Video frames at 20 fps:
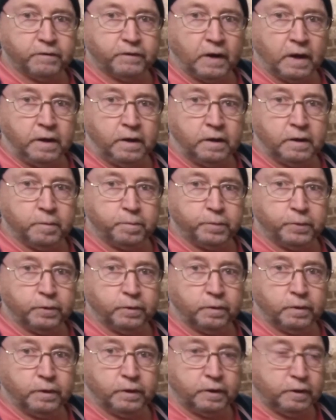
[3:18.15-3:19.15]
of getting
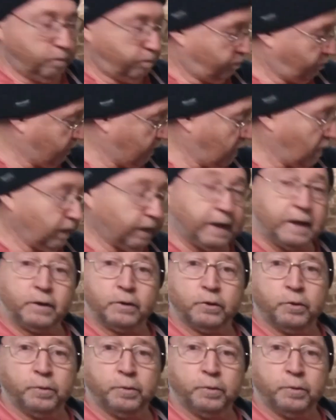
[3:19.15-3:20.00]
the tailgate